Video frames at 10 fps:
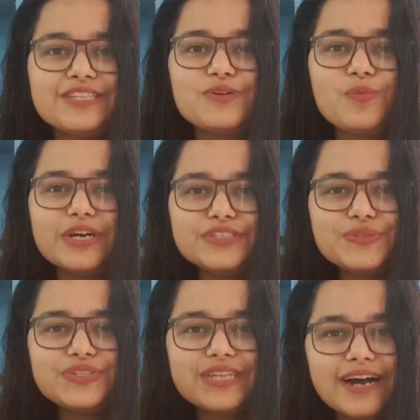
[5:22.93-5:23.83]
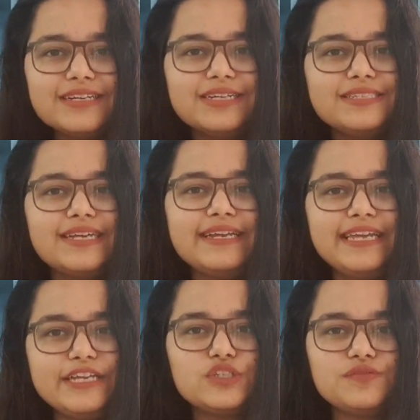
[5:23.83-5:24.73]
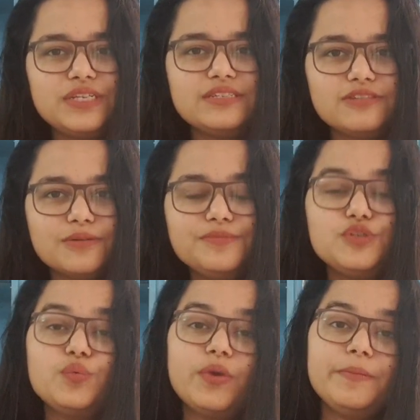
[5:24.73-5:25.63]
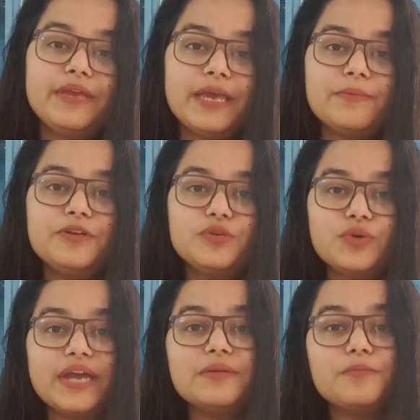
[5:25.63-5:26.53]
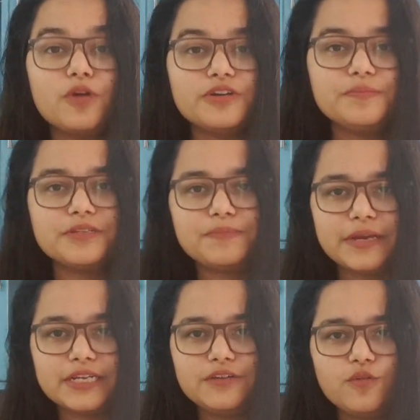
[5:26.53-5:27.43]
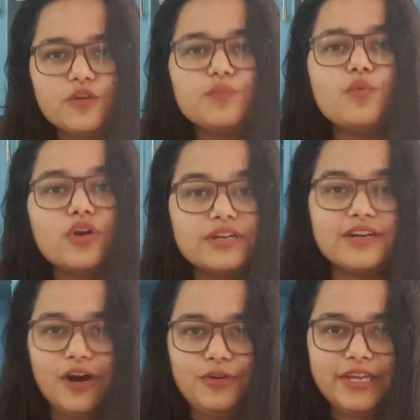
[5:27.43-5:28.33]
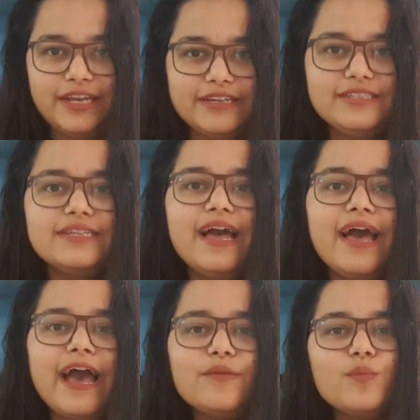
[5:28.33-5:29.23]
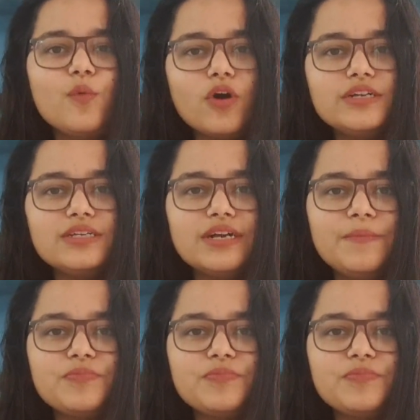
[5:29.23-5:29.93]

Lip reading: So once you start understanding each of these terms, you will be able to get a broader perspective on what accounting is and what